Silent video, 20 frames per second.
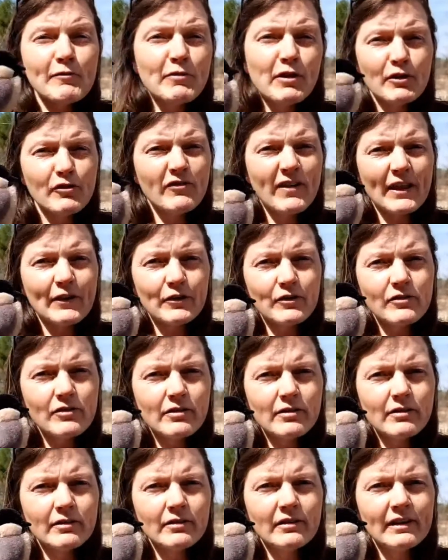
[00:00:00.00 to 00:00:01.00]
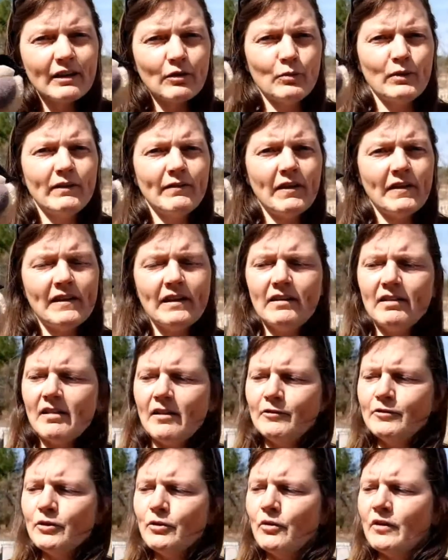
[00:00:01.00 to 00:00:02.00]
up their feathers. That's one of the things
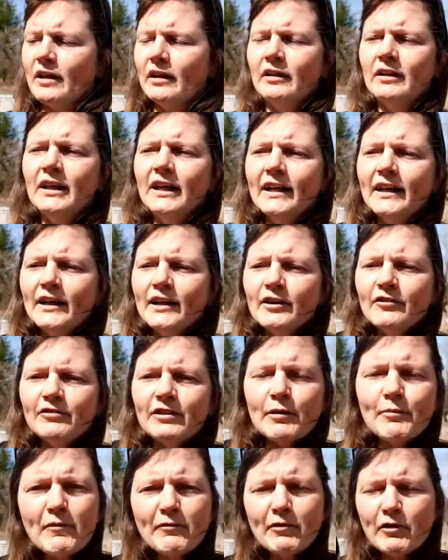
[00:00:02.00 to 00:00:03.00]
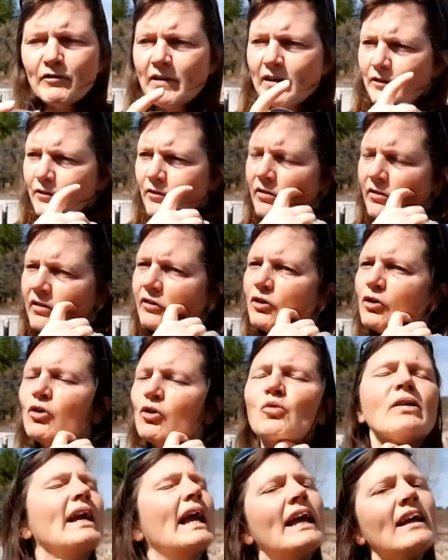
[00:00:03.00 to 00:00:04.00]
they'll do. They'll fluff up their feathers to
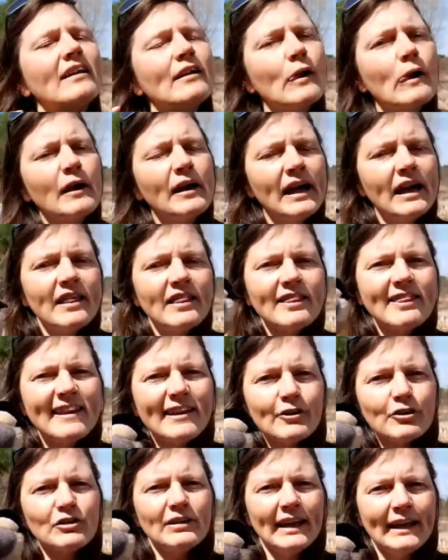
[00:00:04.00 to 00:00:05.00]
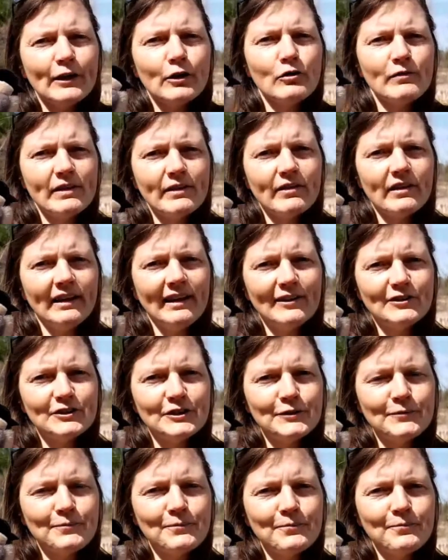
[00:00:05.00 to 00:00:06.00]
create a thicker layer of
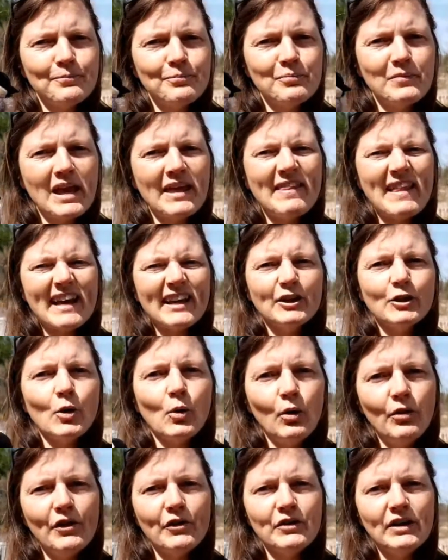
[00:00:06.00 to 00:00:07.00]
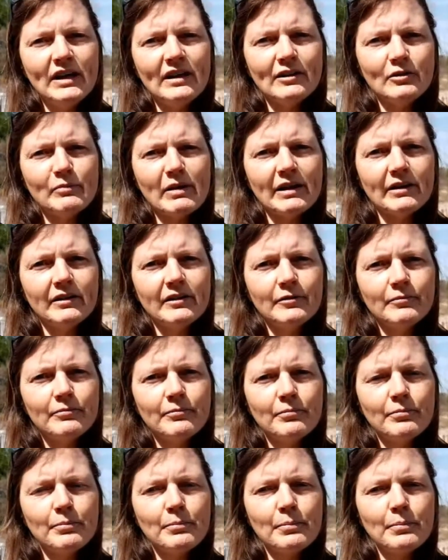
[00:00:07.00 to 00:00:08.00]
insulation, and that can hold their heat in better.
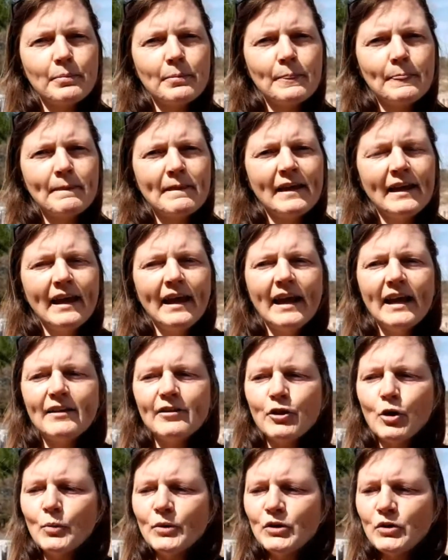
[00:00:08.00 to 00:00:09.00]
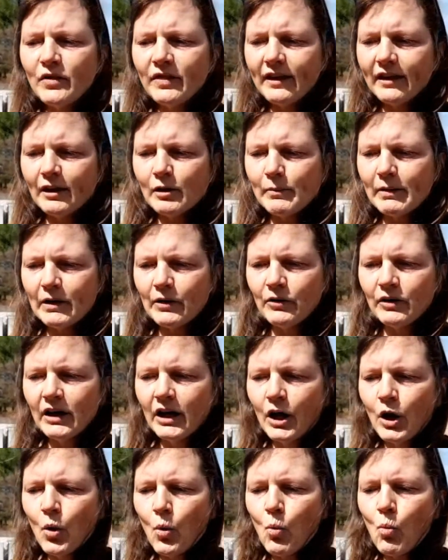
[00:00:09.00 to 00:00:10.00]
And so when you think about
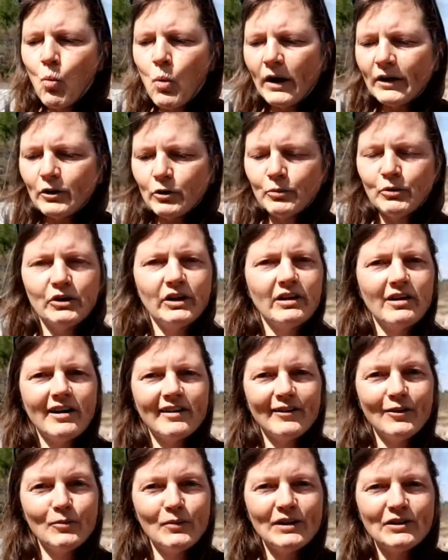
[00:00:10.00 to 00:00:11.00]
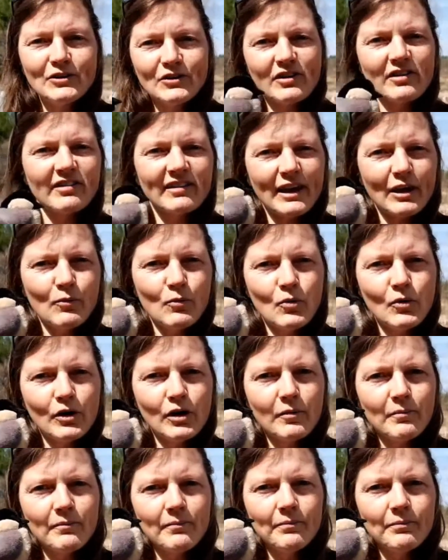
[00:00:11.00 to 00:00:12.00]
what you're putting on in the winter to stay
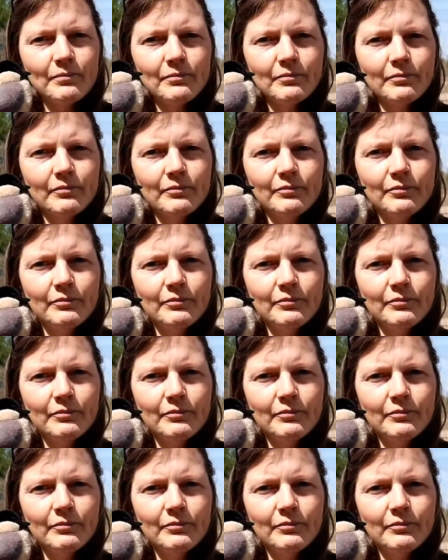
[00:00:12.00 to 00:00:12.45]
warm,